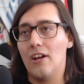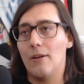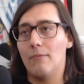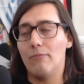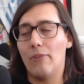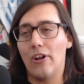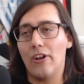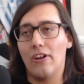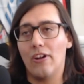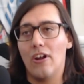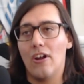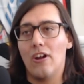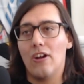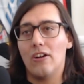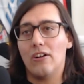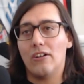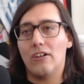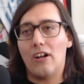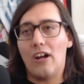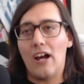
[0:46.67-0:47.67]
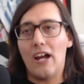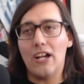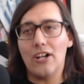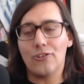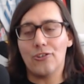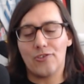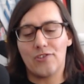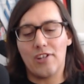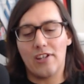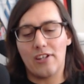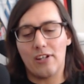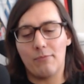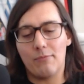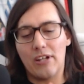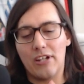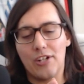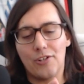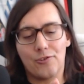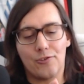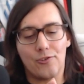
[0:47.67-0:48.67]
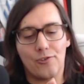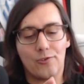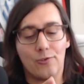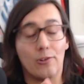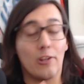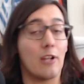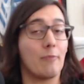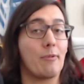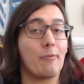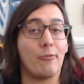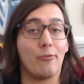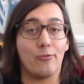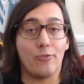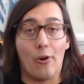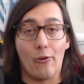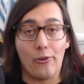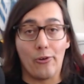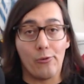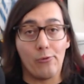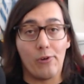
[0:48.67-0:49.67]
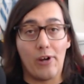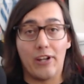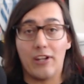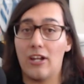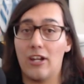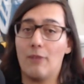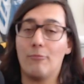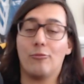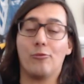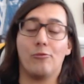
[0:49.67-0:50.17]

But I understand that I'm being introduced to a lot of people who don't know who I am,